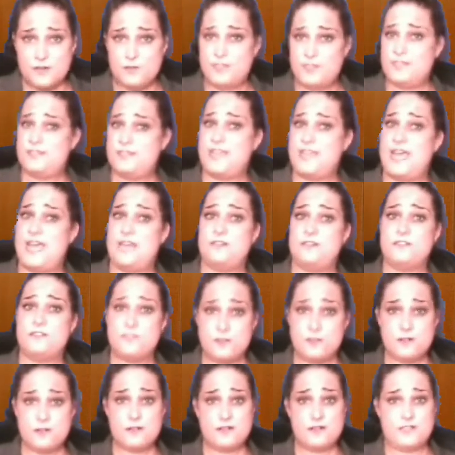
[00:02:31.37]
ignorance and
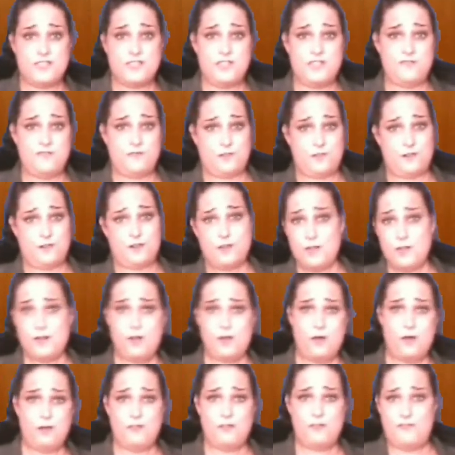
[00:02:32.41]
certainty for
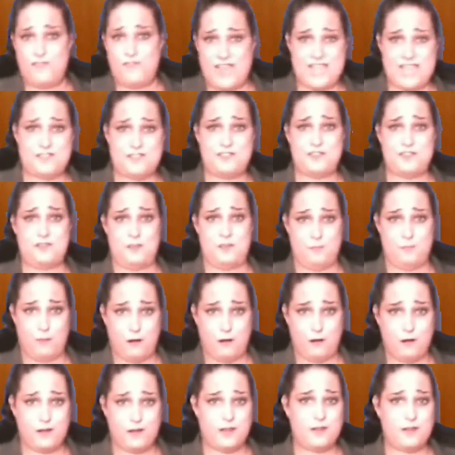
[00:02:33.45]
good old-fashioned
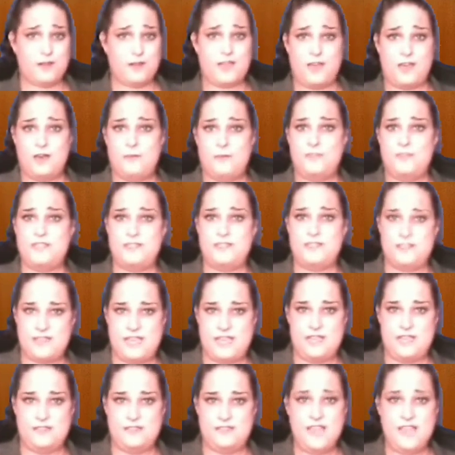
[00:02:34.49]
American common
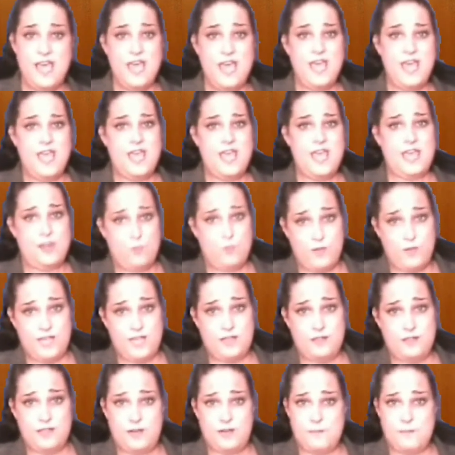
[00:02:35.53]
sense, and
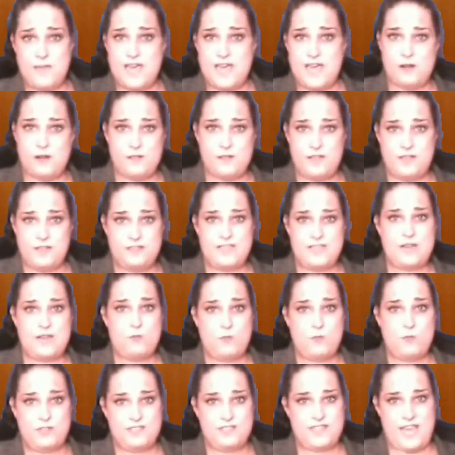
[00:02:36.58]
will, in a manner that is
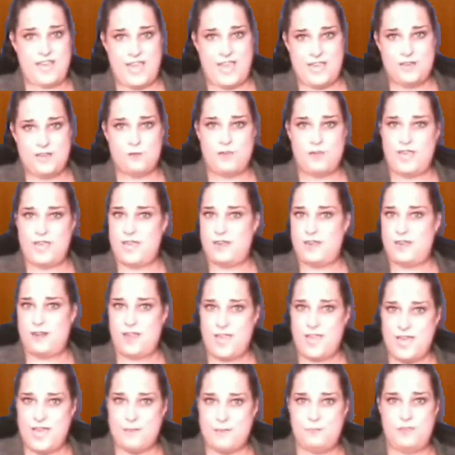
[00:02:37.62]
at once angry
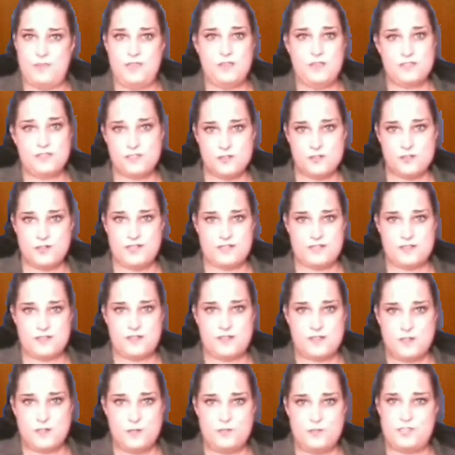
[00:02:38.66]
and happy, assert his
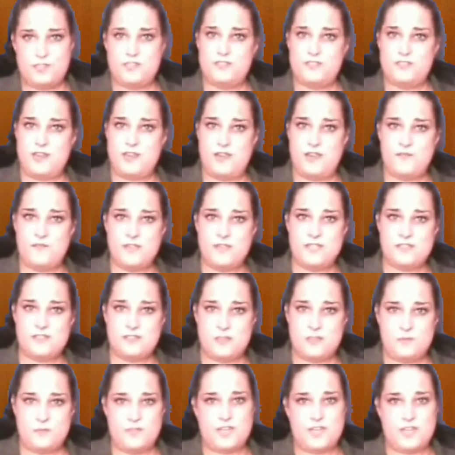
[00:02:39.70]
conclusions on every
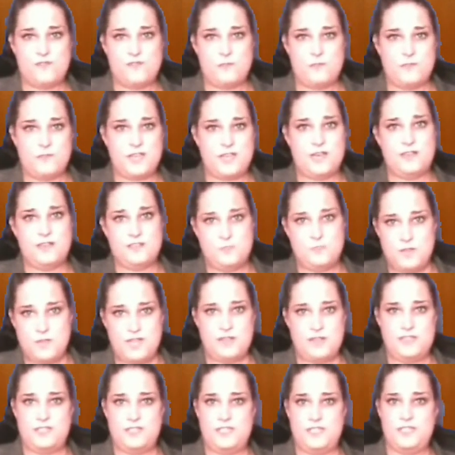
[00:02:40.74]
subject from
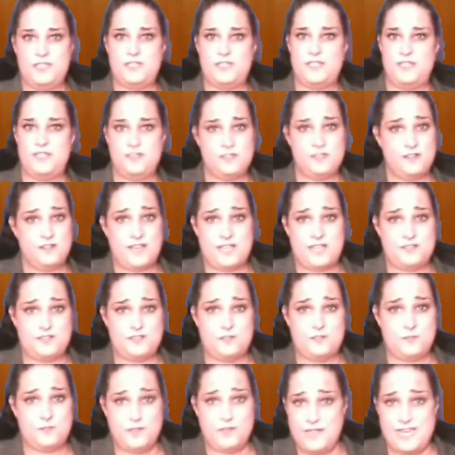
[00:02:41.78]
cosmology to
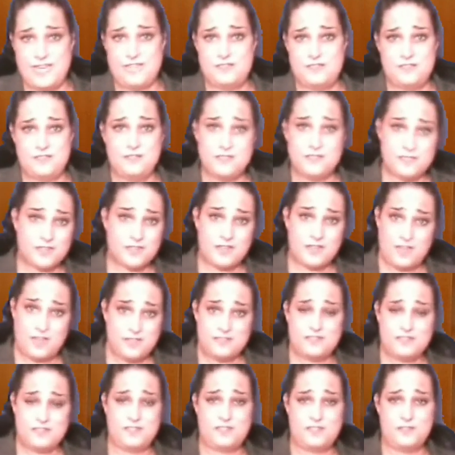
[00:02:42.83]
international relations to
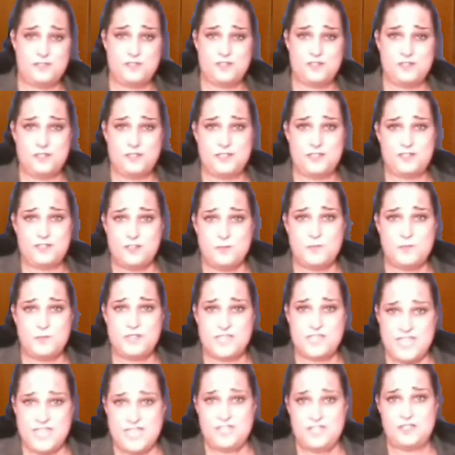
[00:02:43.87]
constitutional
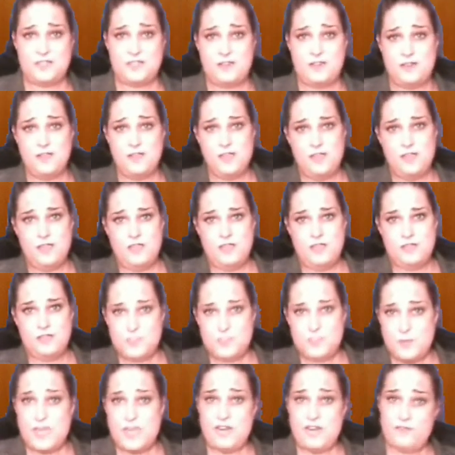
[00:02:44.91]
interpretation,
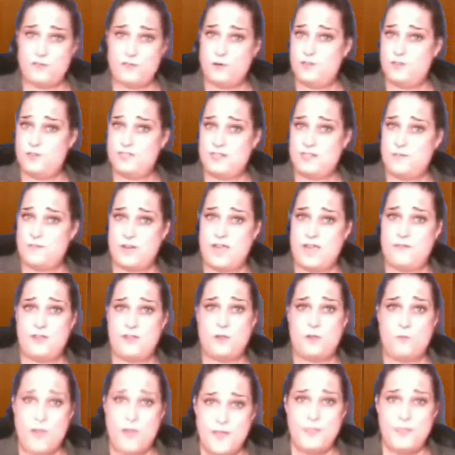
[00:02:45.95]
despite, of course, never
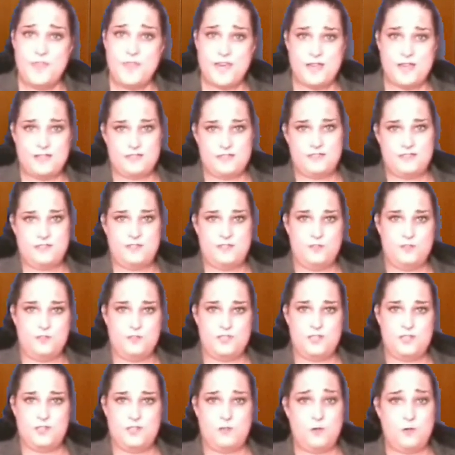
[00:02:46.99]
having read the
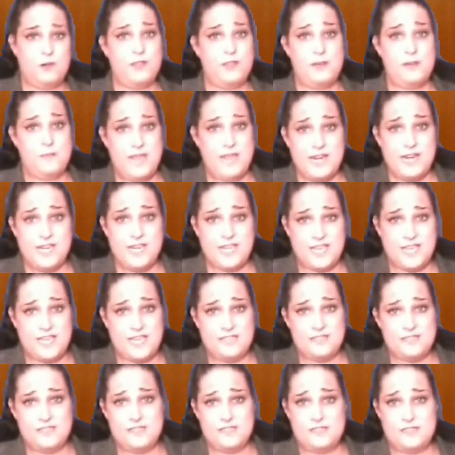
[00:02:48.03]
Constitution, or in many
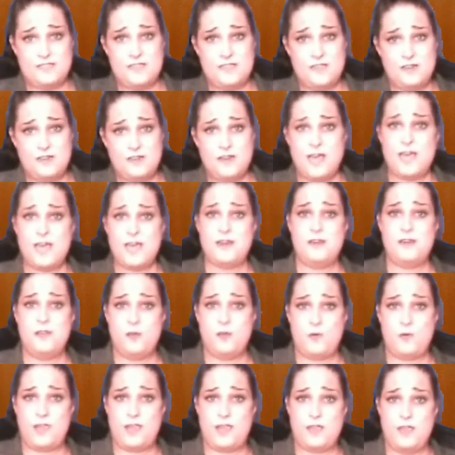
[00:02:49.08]
cases, not
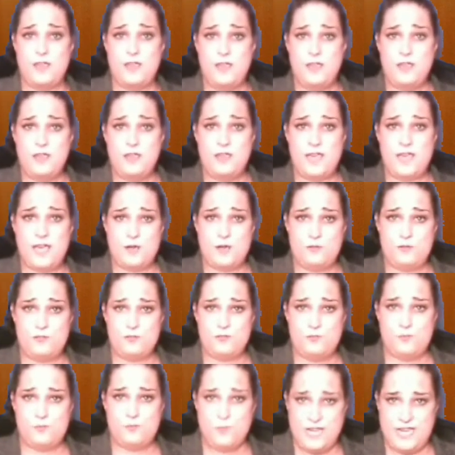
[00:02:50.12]
knowing how
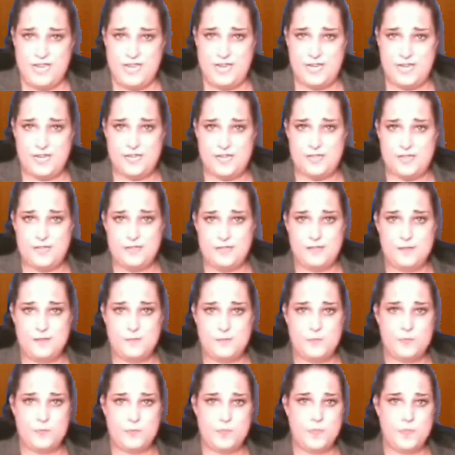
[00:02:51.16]
to read.
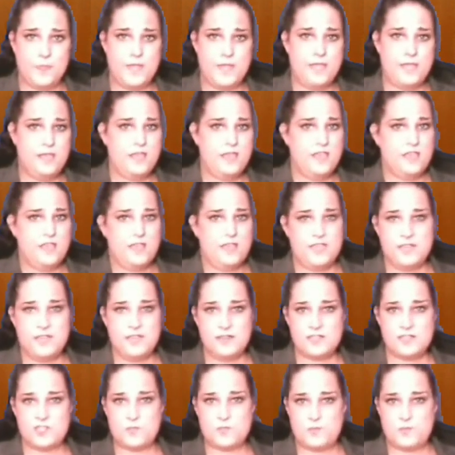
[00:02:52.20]

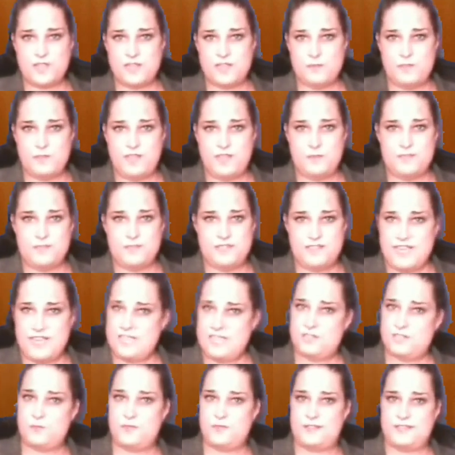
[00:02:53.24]
Inexplicably
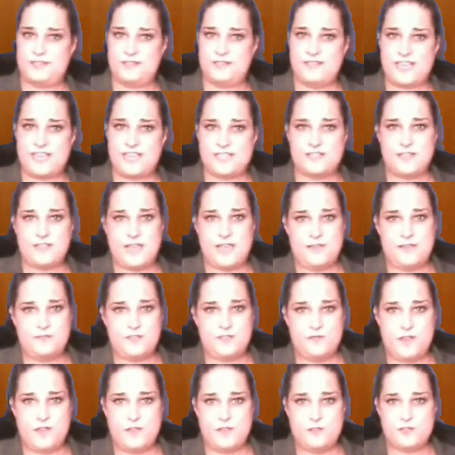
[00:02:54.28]
obsessed with the sex
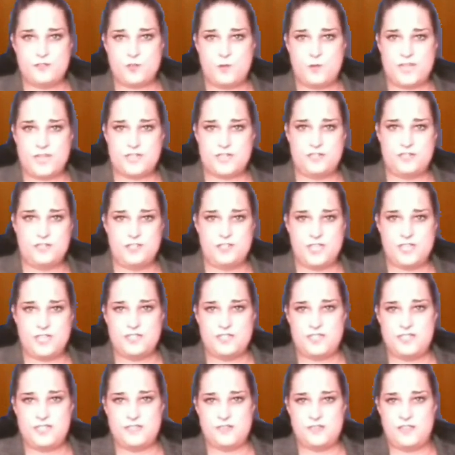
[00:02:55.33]
lives of others, quick to
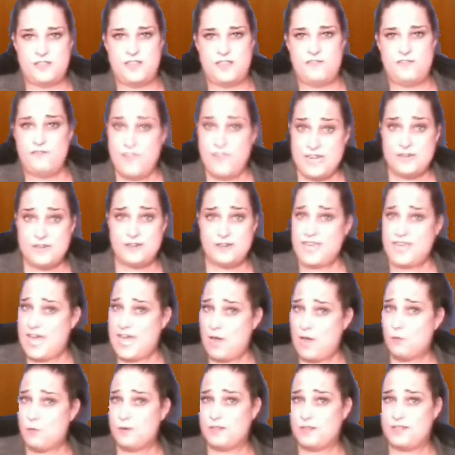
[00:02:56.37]
judge, easily offended,
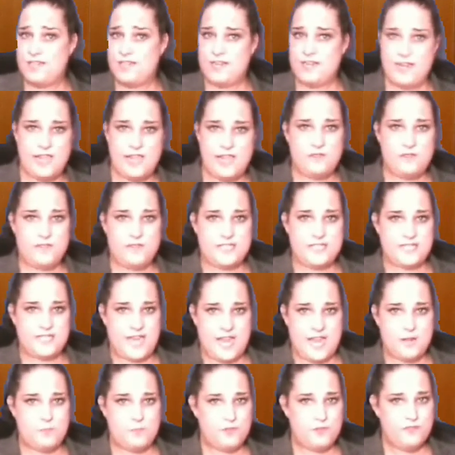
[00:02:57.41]
cowardly,
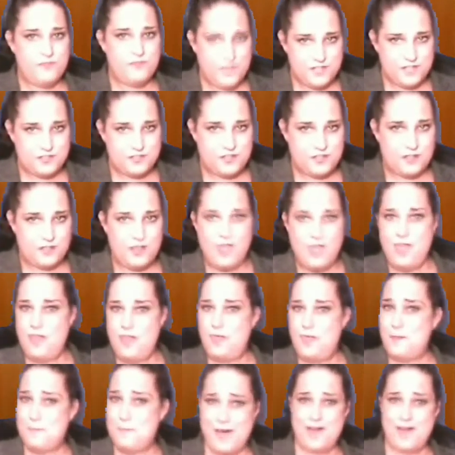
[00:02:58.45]
nativist, and provincial,
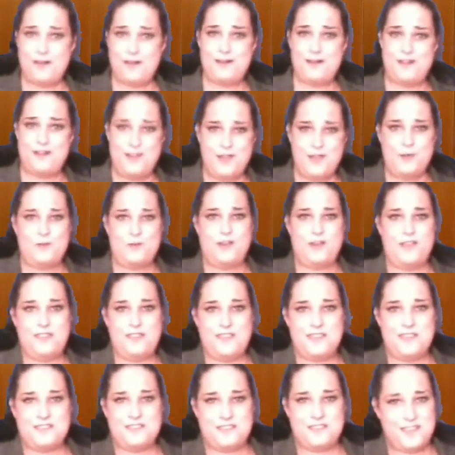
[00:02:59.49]
the modern
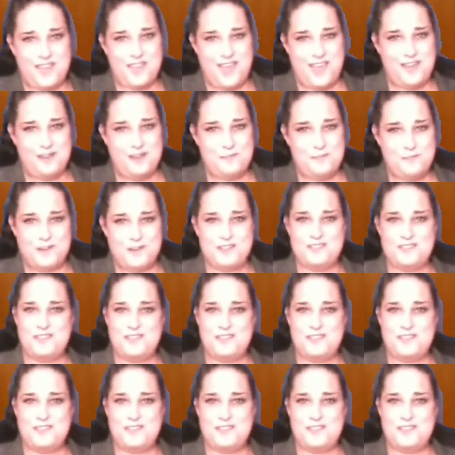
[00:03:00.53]
Know-Nothing is the kind of